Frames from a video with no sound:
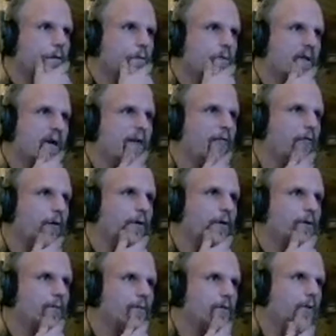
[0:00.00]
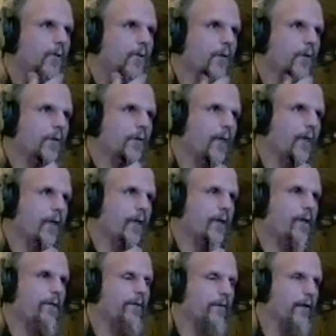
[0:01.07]
I've heard some stories. I've
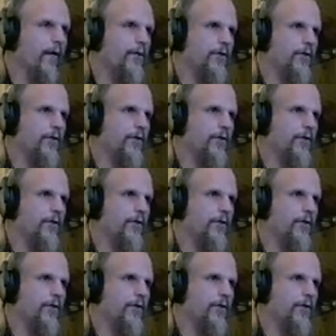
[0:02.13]
actually heard